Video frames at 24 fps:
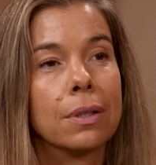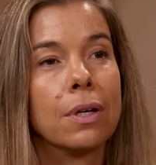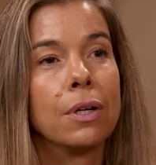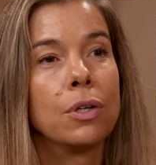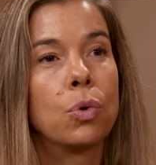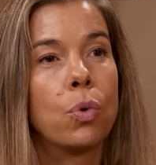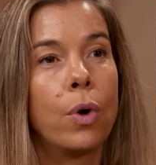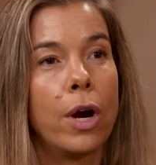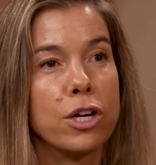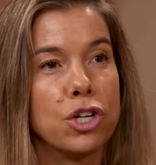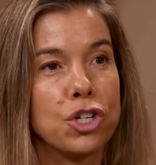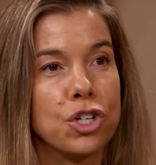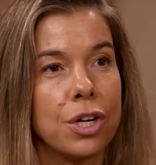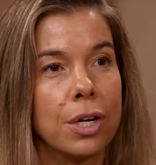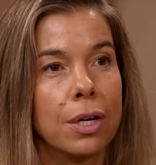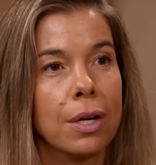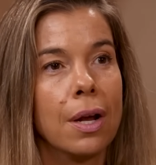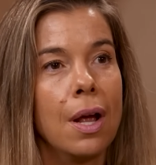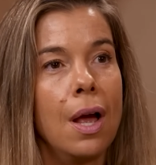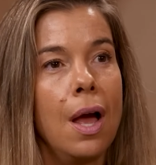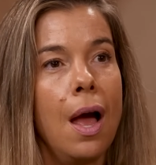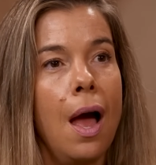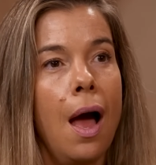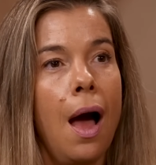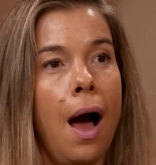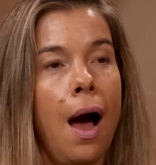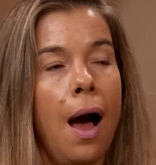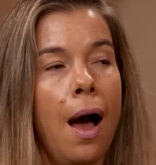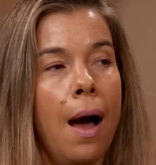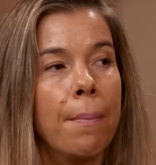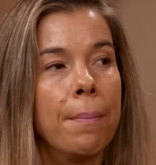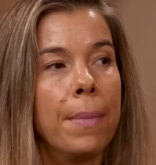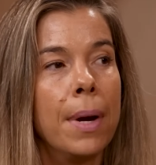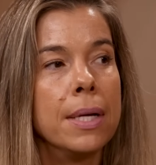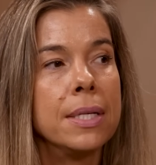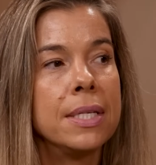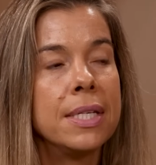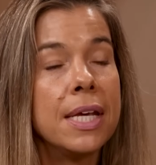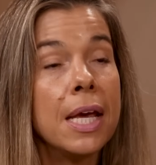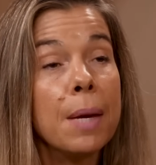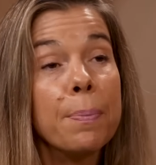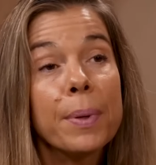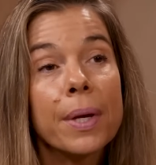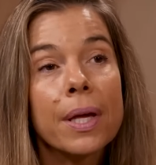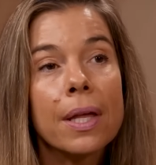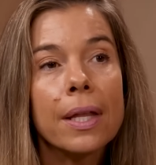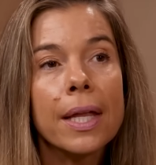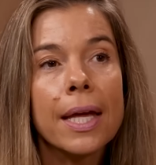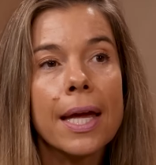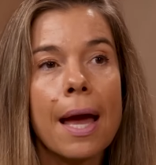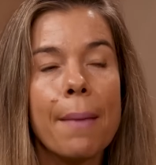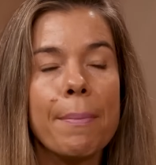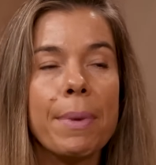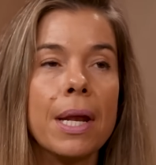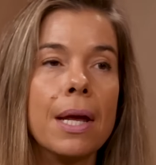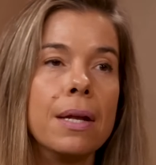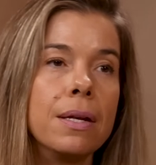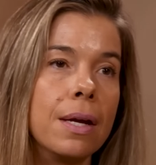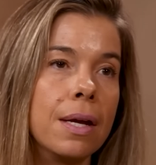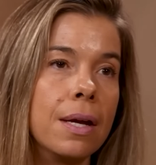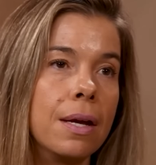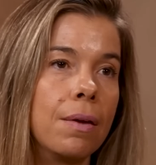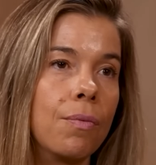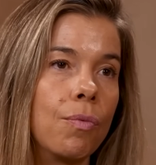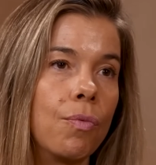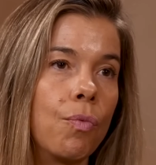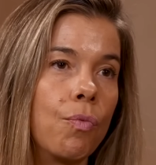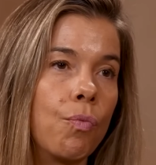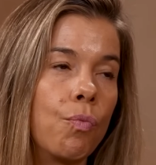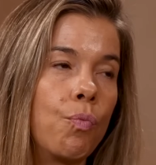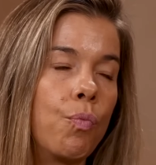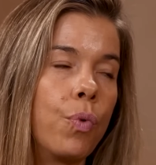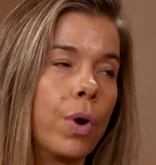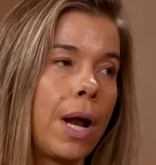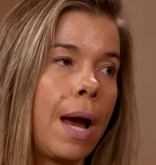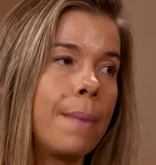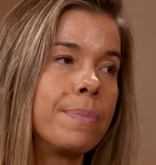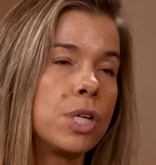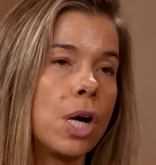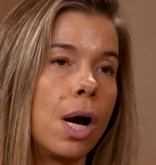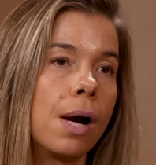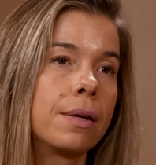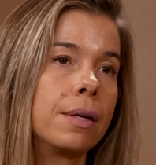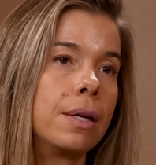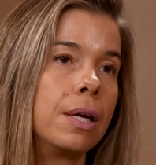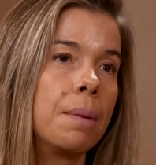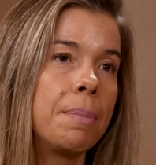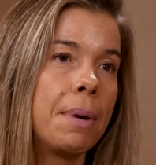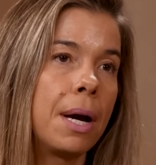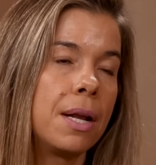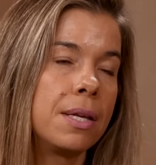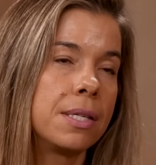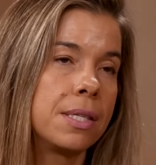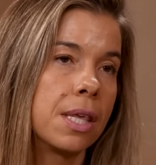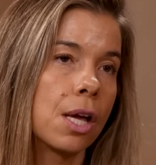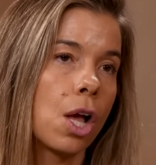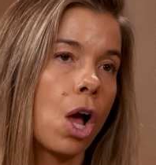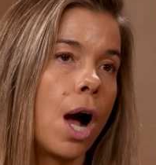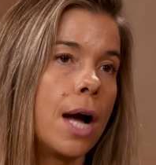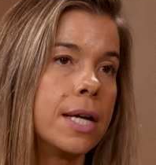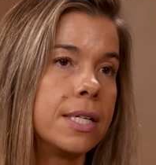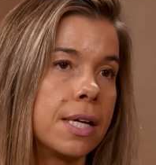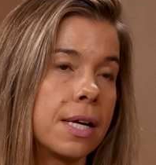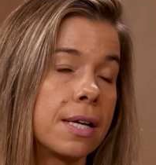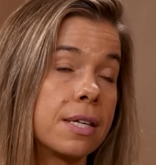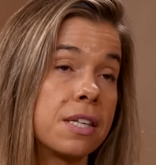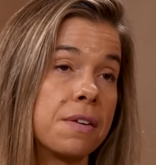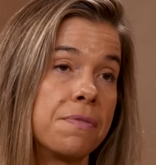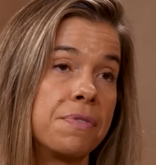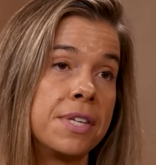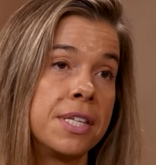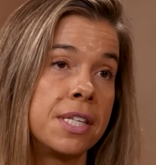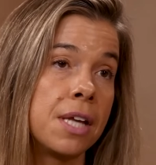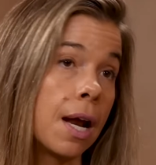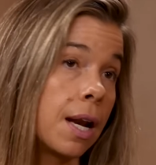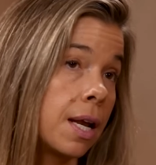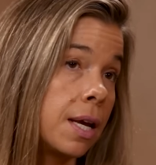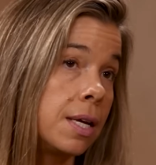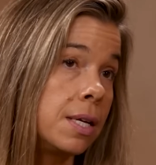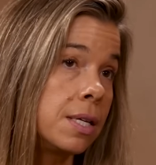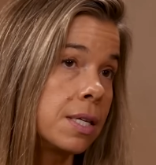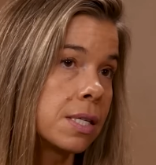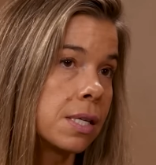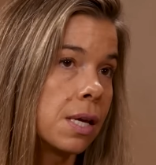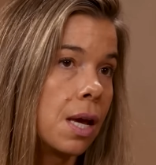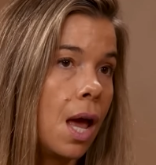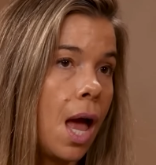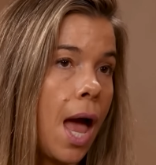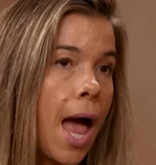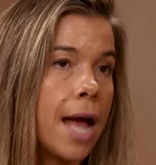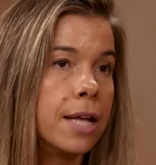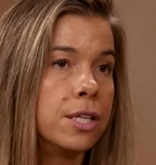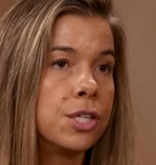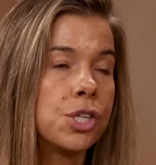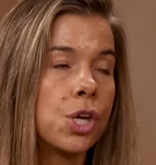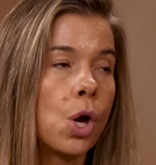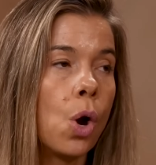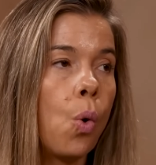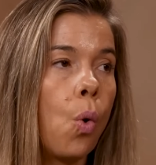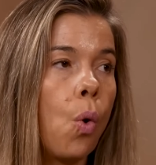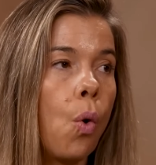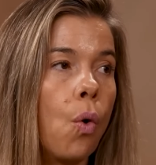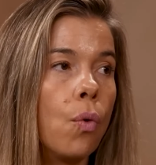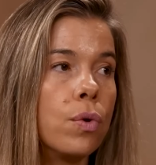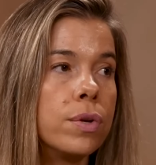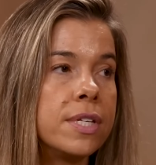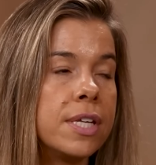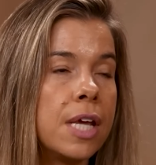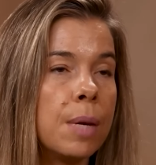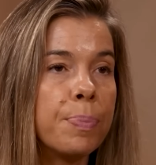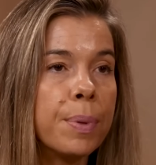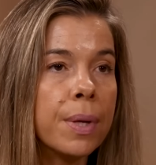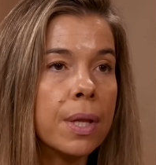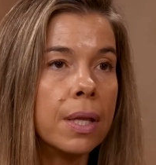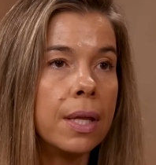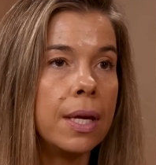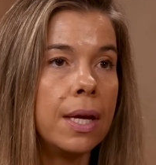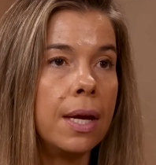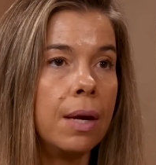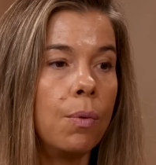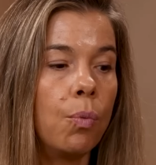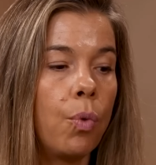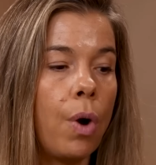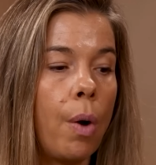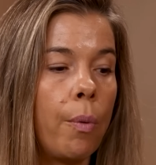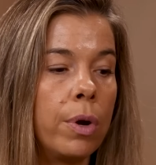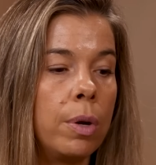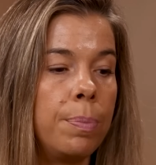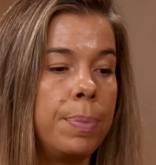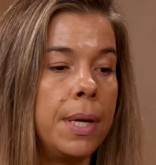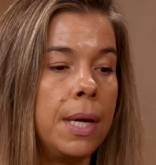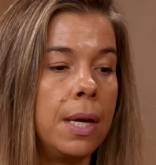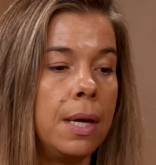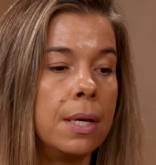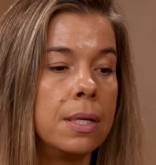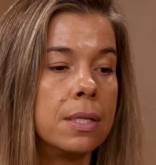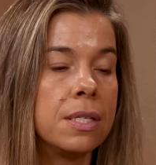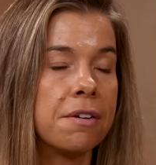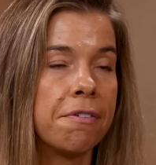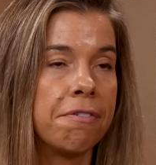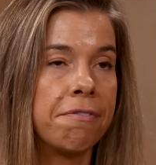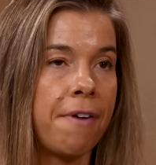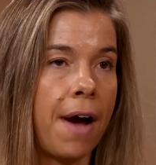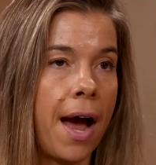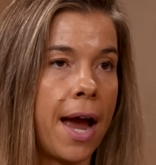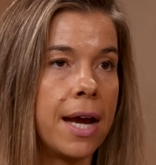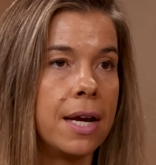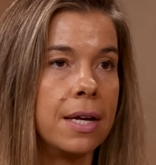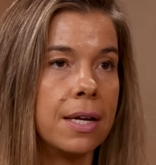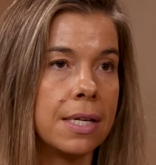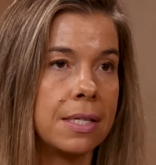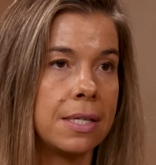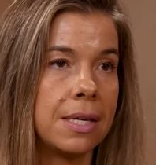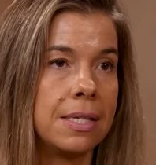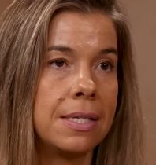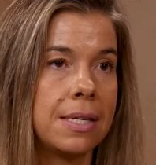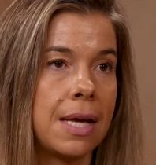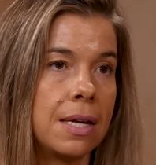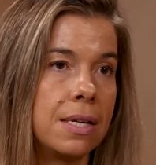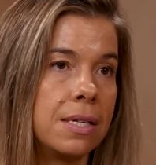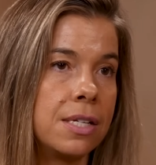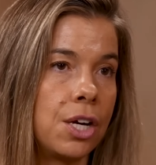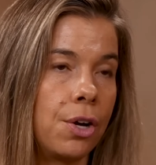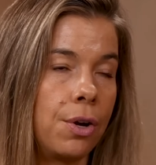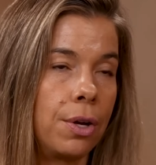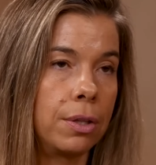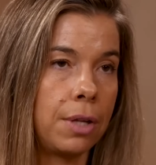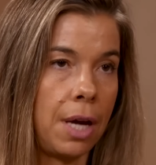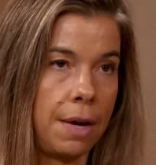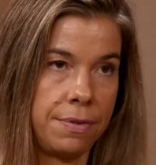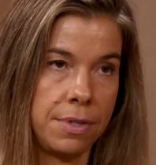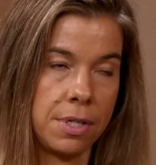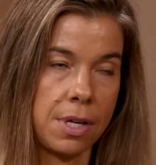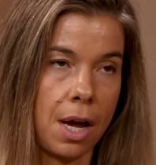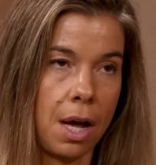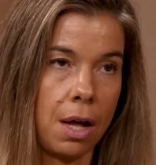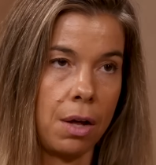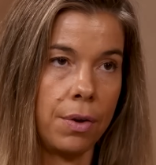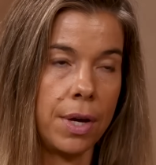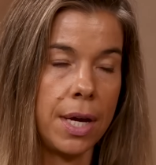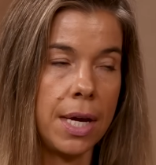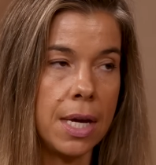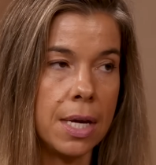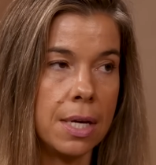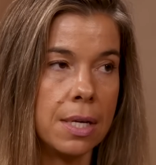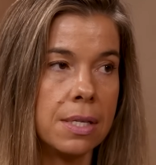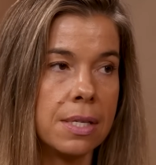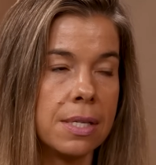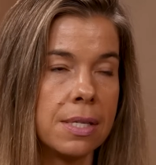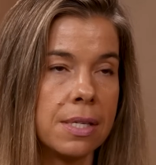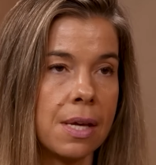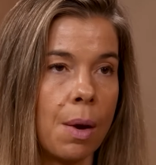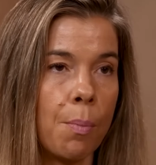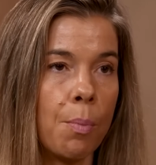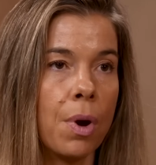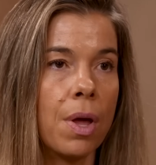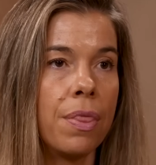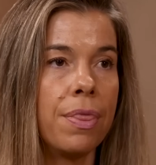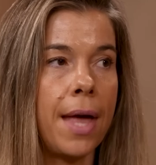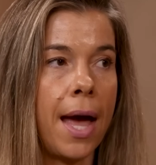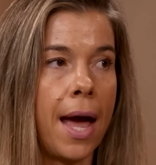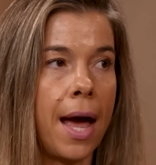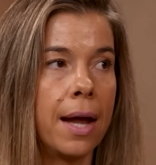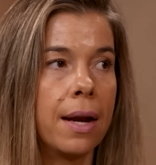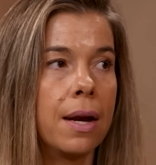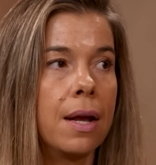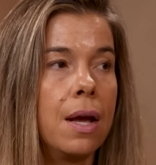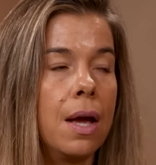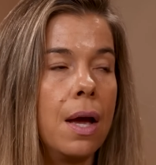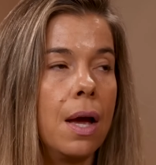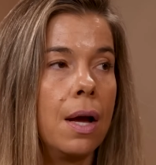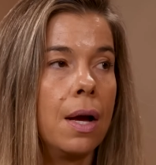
Good question. Um, typically, I mean, it, it, what I'm talking about is the context of studies, and so typically what would be defined as a sedentary lifestyle is someone that